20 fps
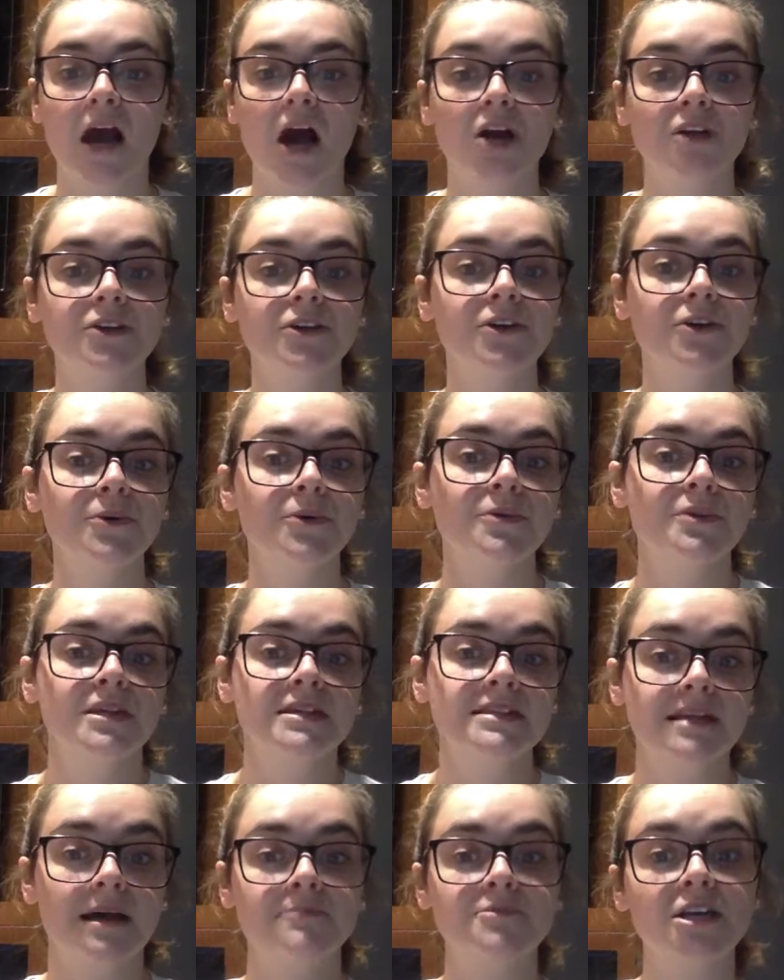Although
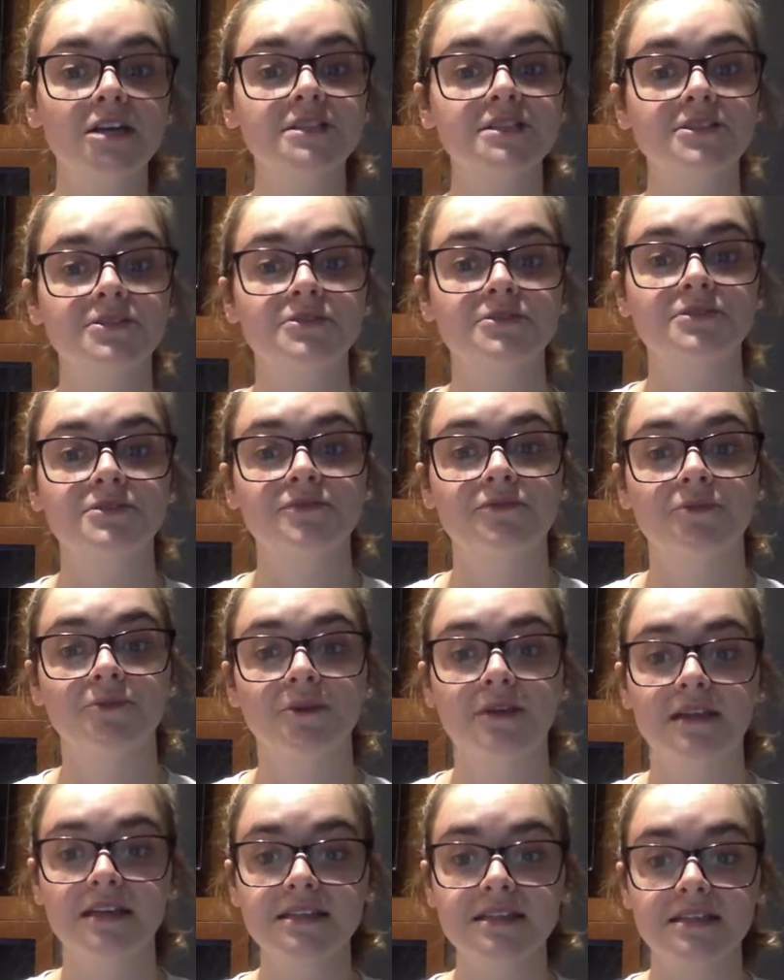the subjects used
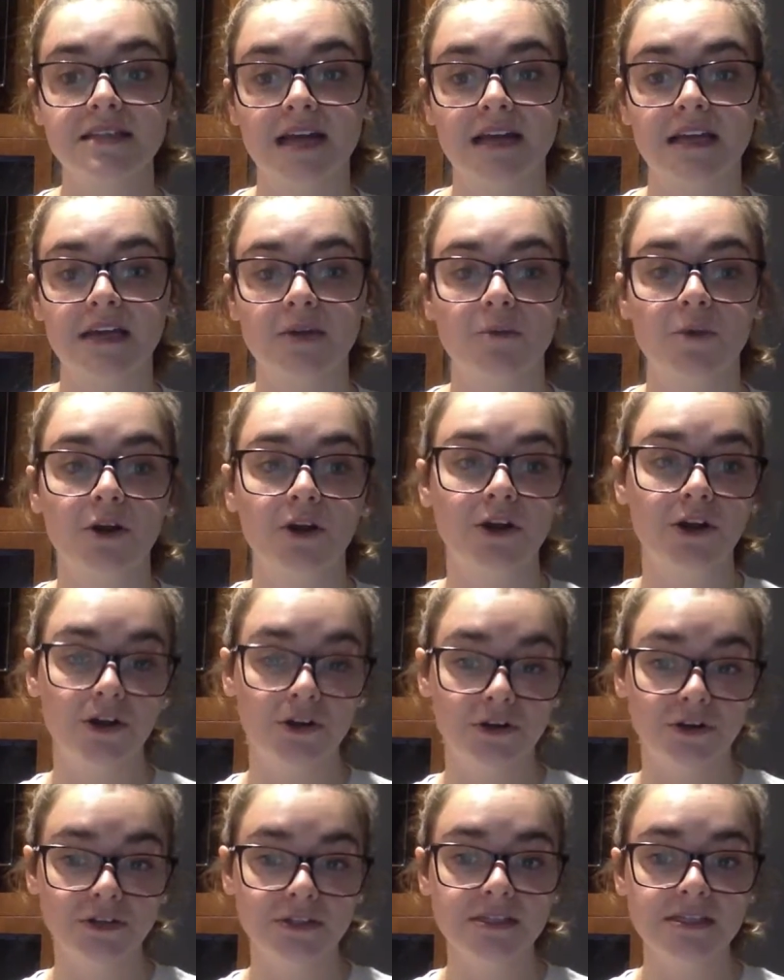for this study were
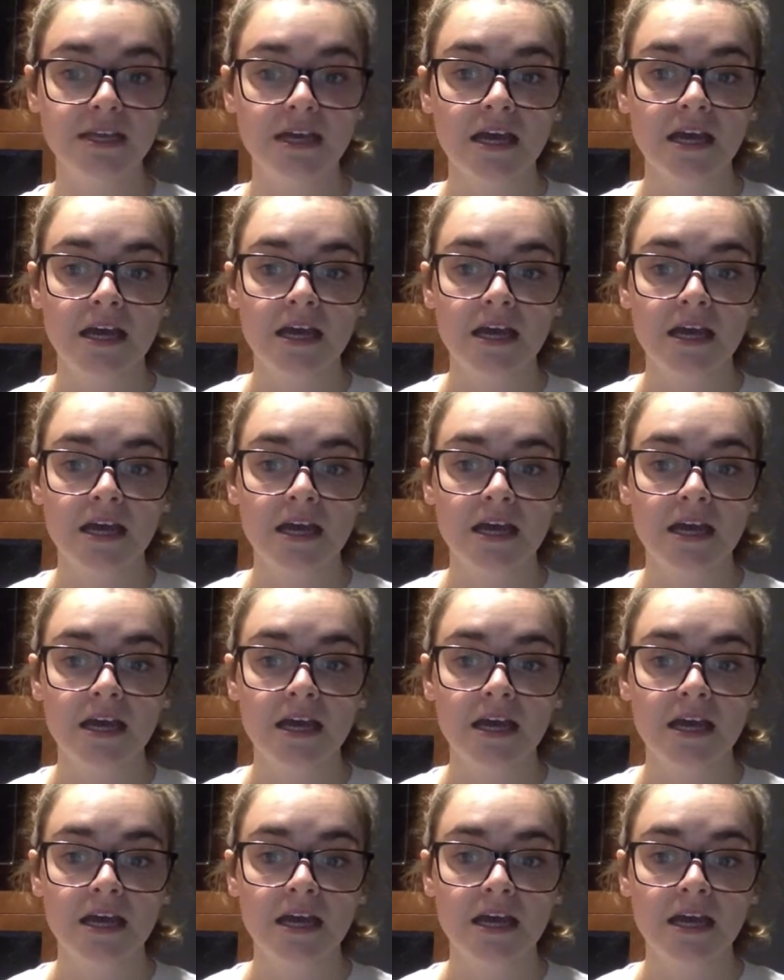girls